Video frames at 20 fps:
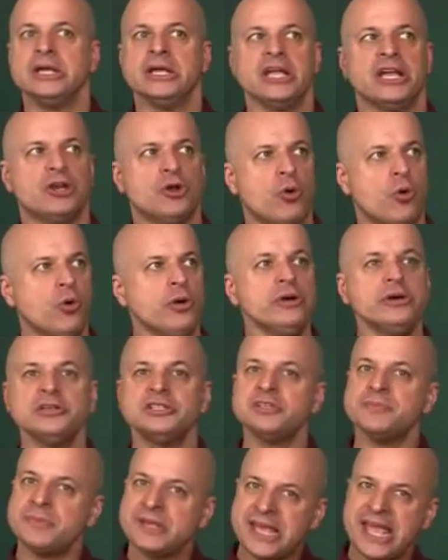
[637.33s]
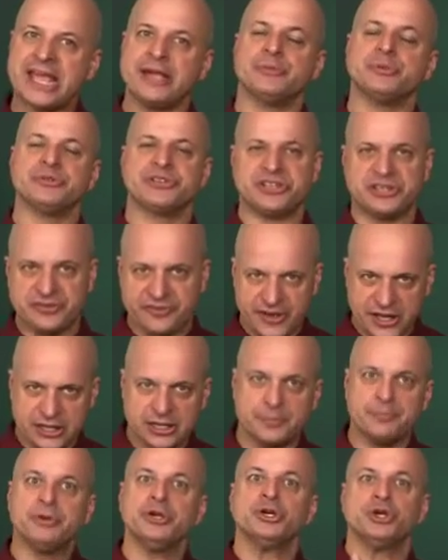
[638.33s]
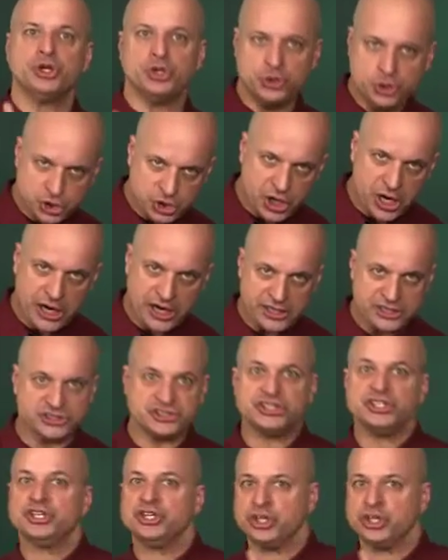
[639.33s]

in order to be able to develop new drugs,